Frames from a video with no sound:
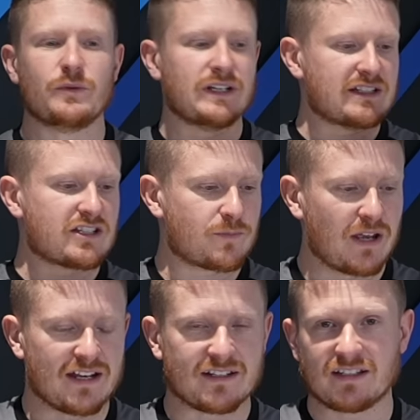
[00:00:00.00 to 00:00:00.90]
we need to
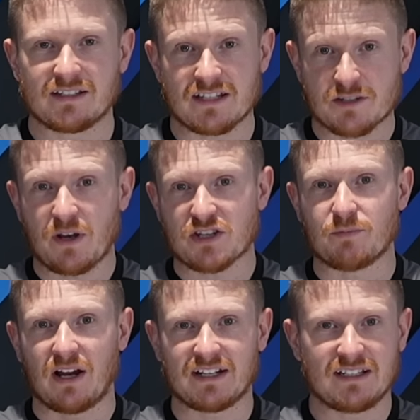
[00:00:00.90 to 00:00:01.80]
spend this
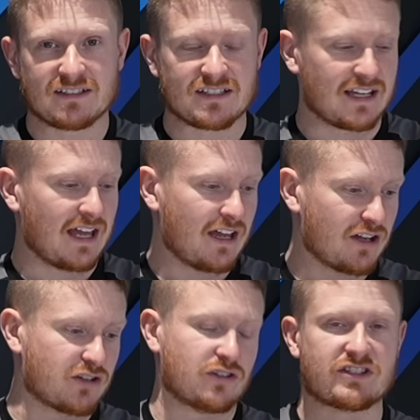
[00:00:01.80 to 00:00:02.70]
much money to get
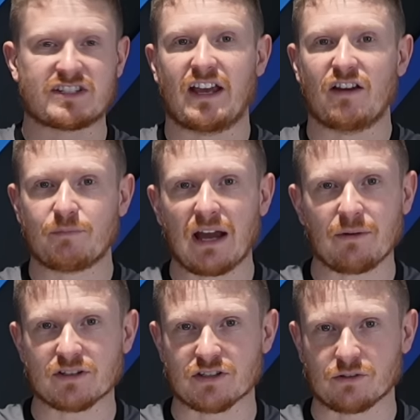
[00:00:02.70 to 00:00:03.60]
a good set of
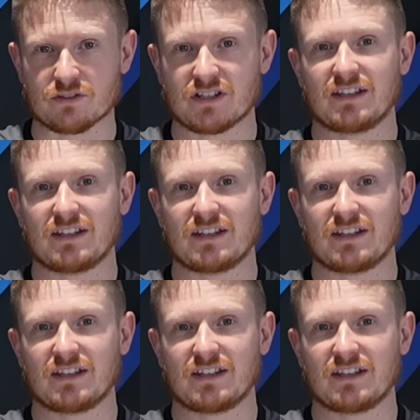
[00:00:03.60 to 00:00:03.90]
power tools?